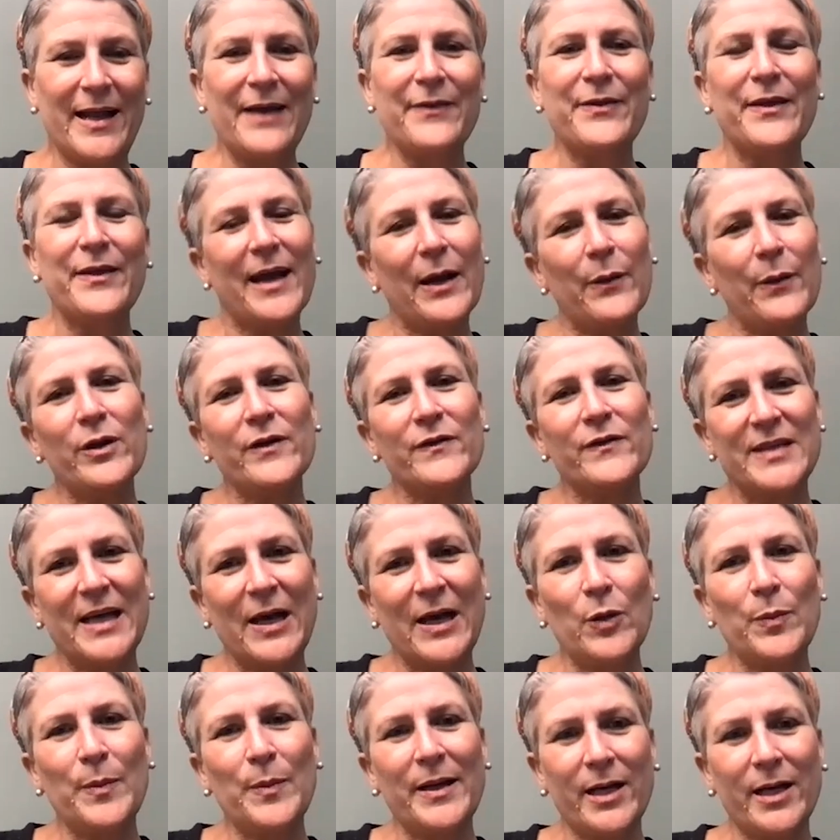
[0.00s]
I think I would have
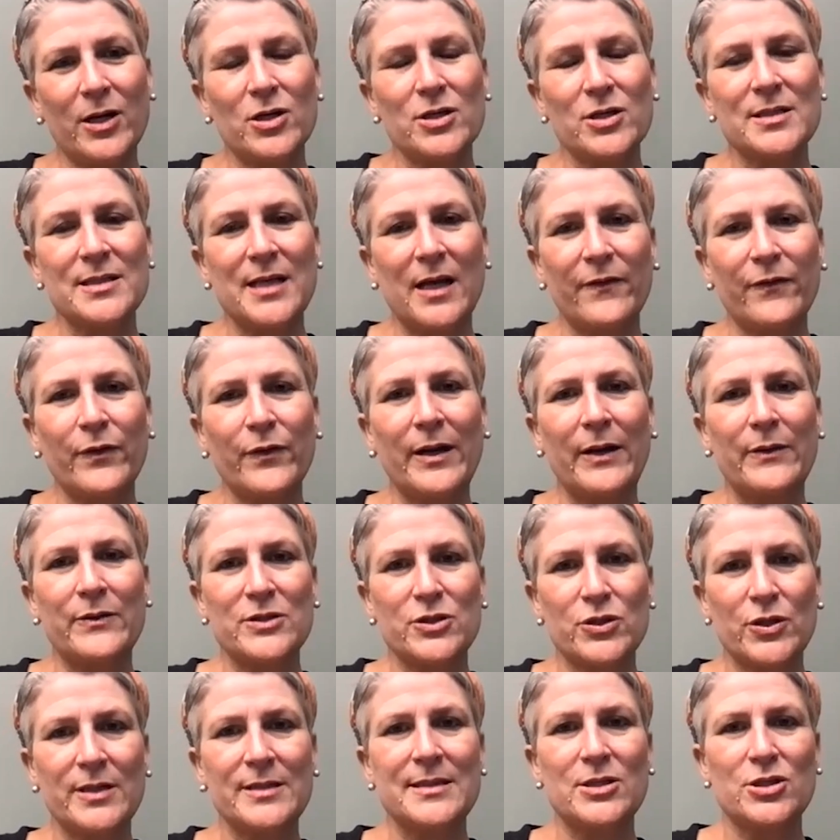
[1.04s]
told my younger self when I
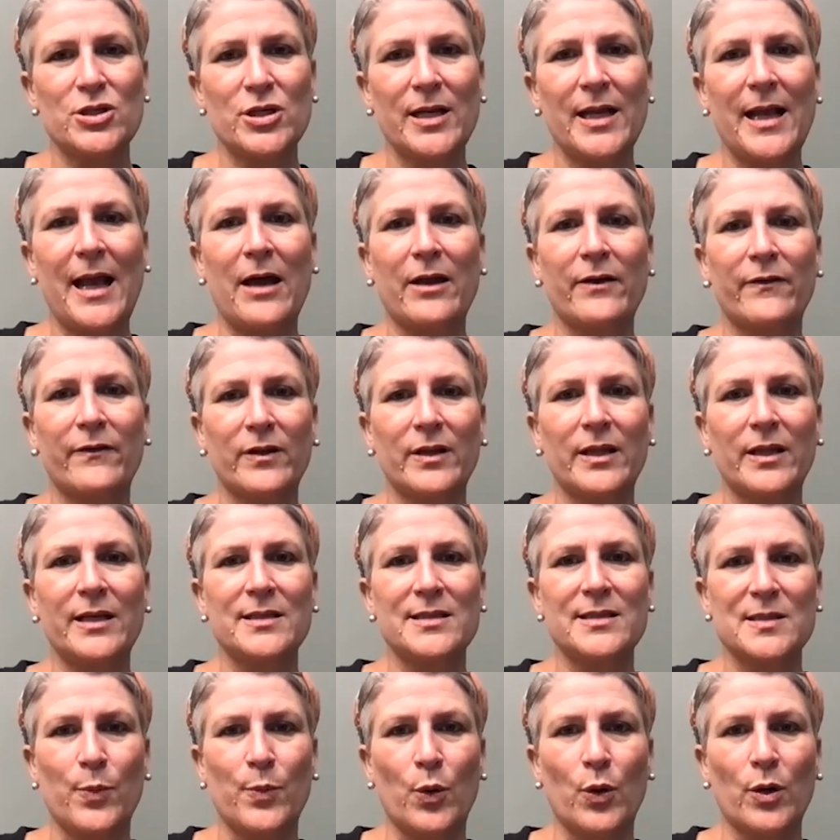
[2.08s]
was transitioning out of
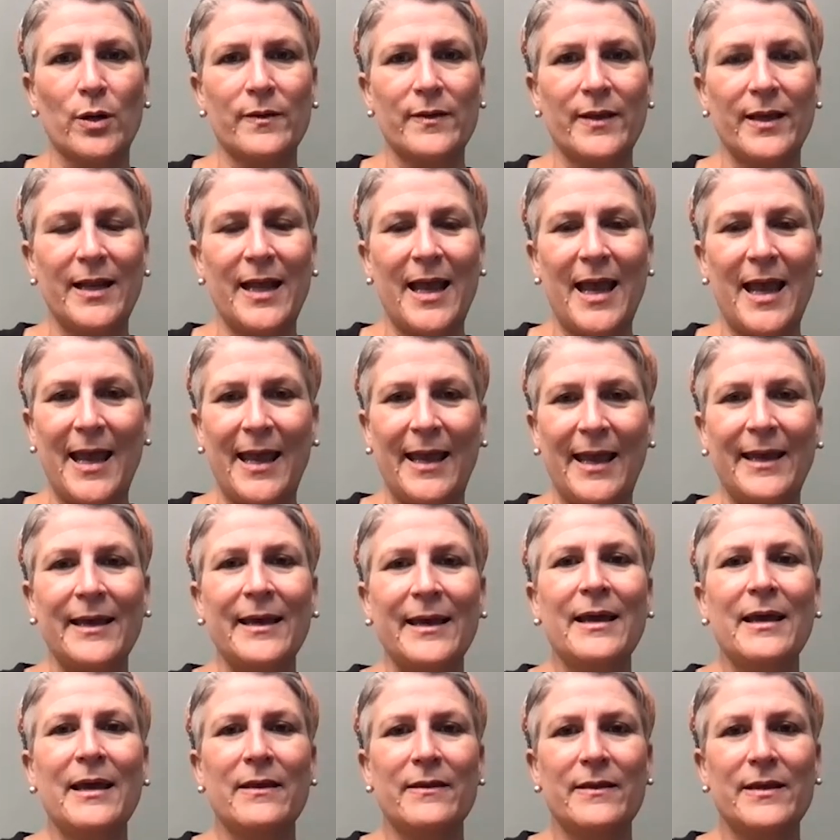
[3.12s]
elite sport that, hey,
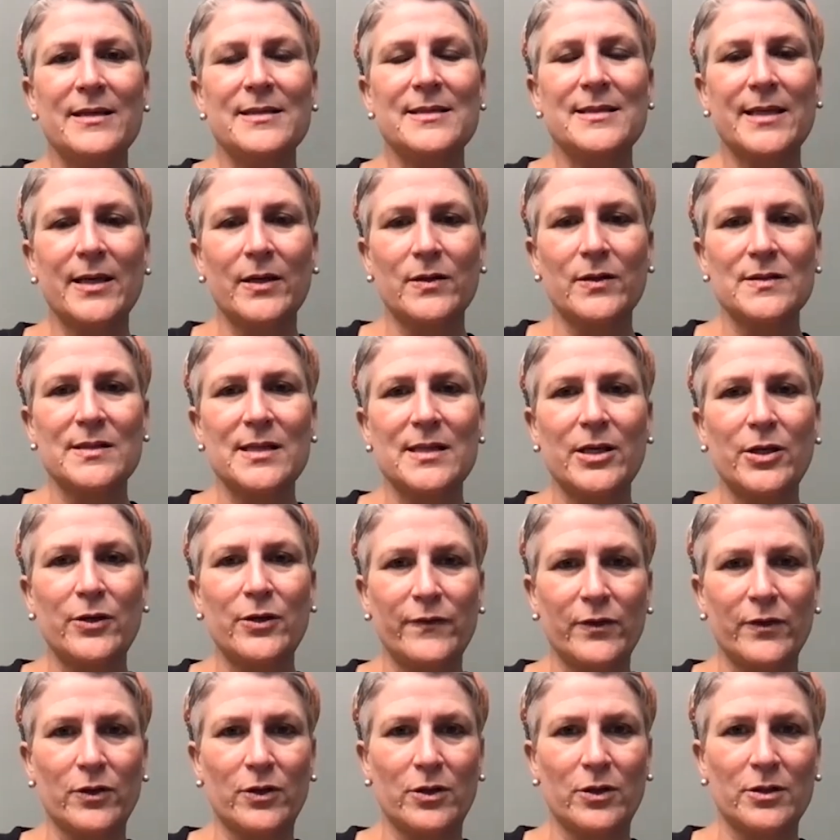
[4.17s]
these skills that
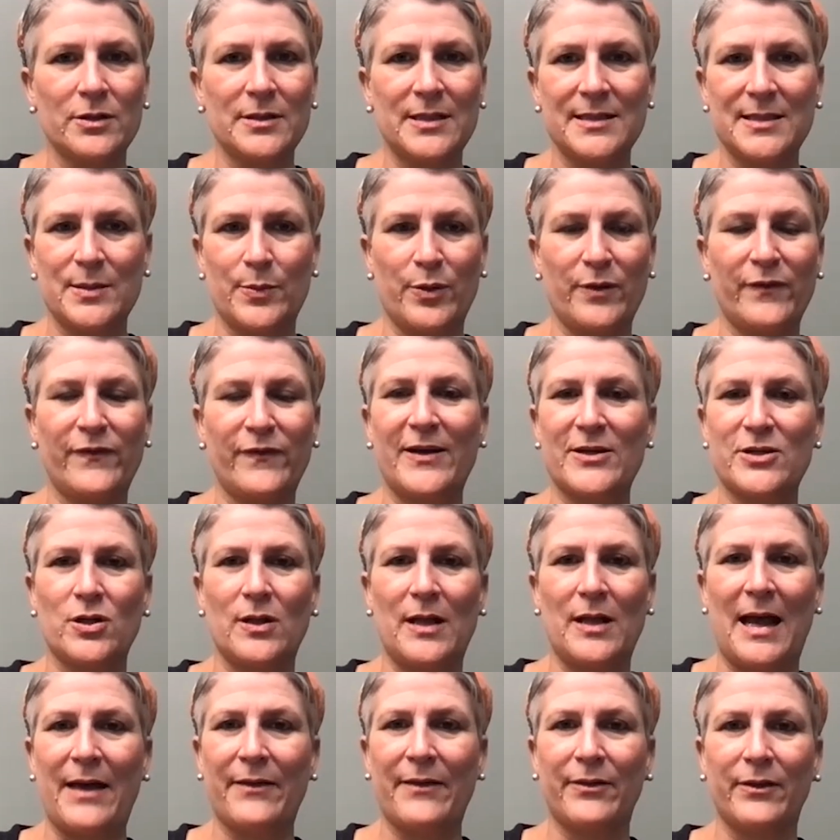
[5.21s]
you've learned as a
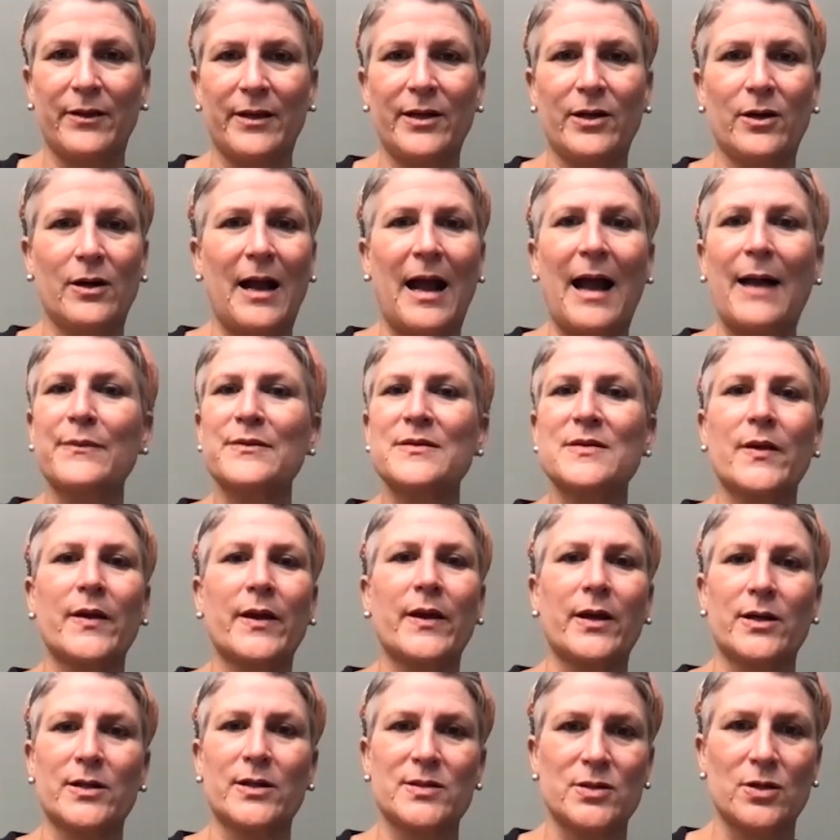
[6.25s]
professional athlete are
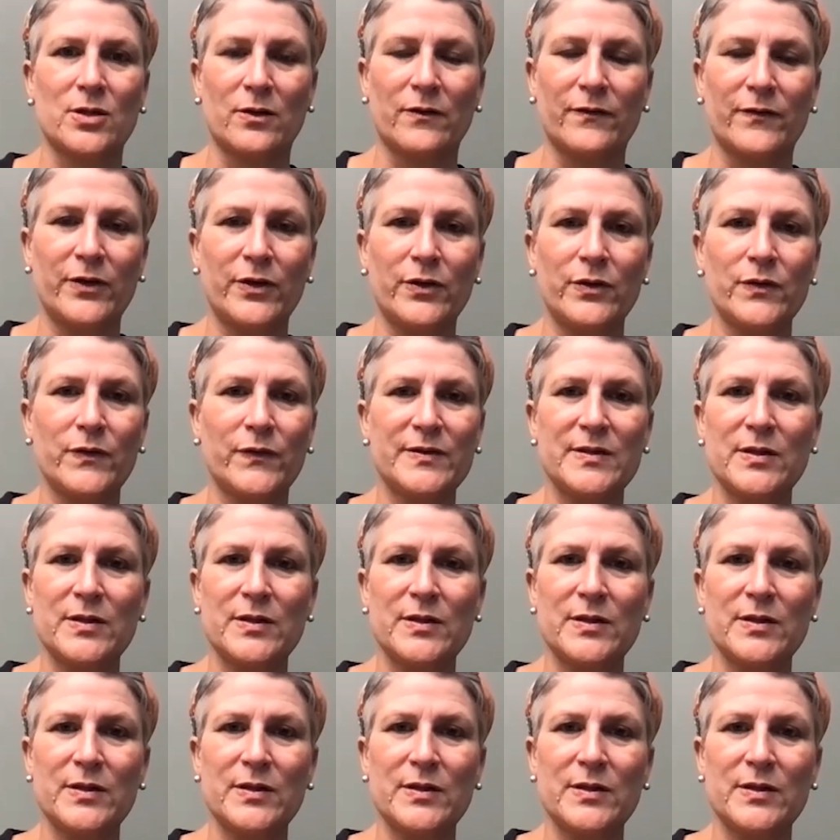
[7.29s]
absolutely going to serve you.